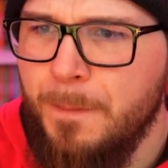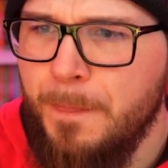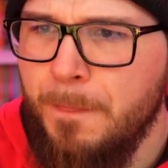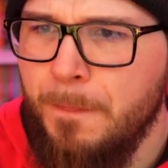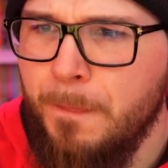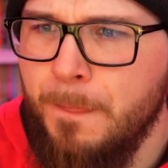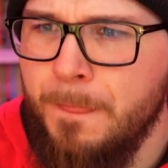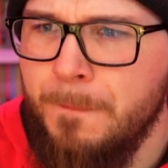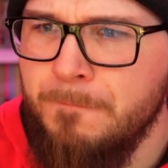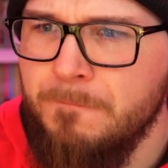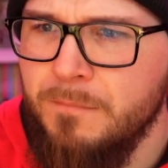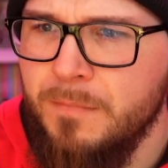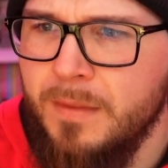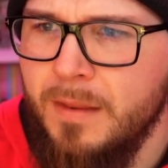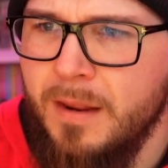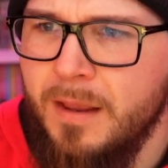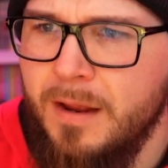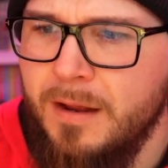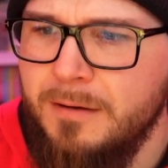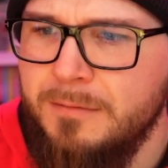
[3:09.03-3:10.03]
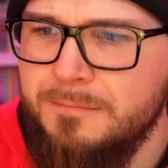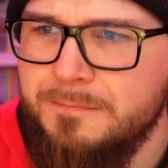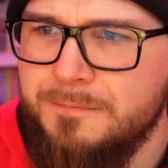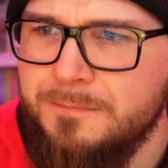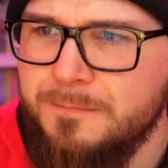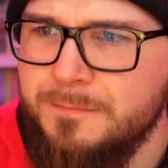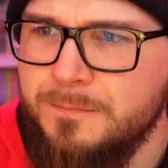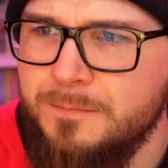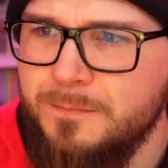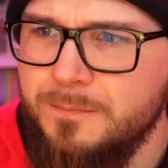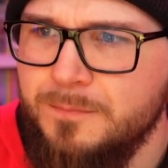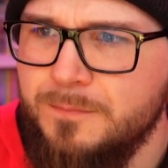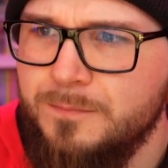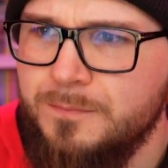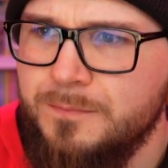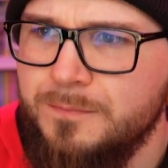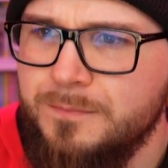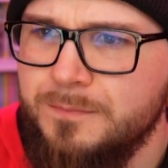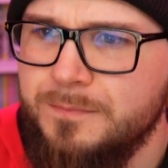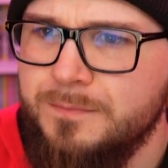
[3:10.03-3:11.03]

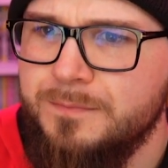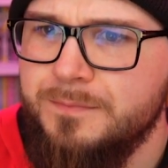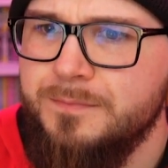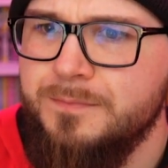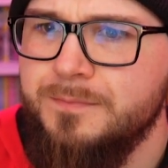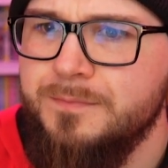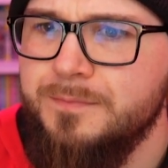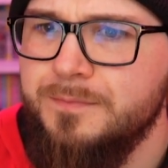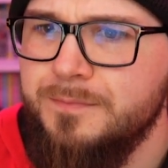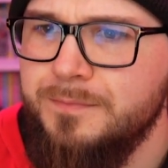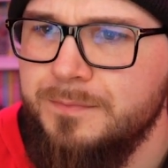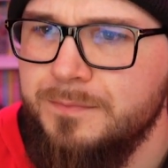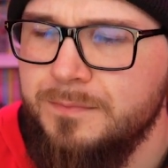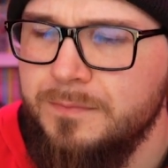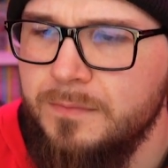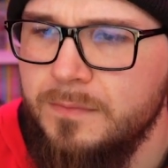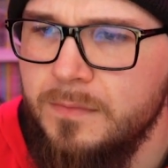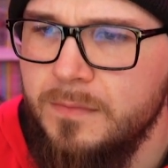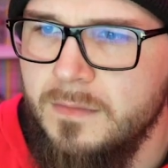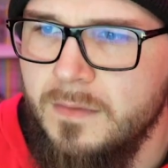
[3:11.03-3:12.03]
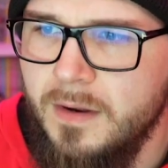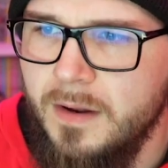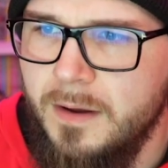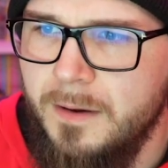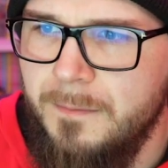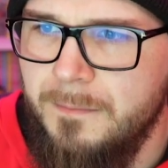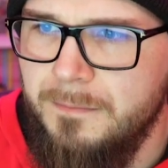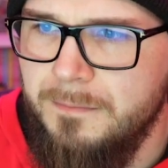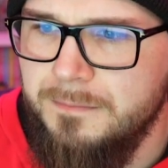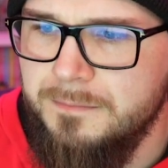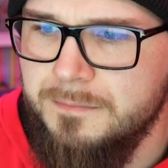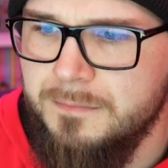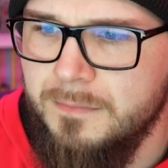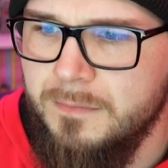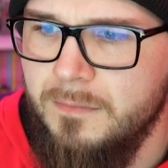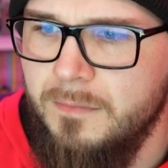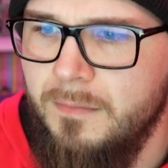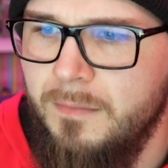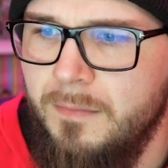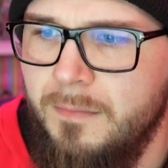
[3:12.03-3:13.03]

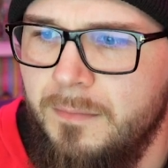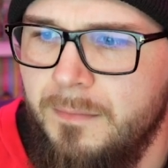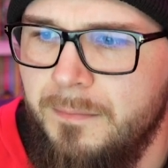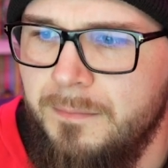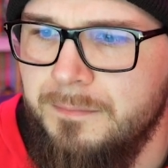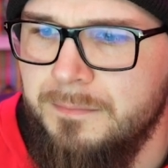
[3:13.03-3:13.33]
(no one is talking)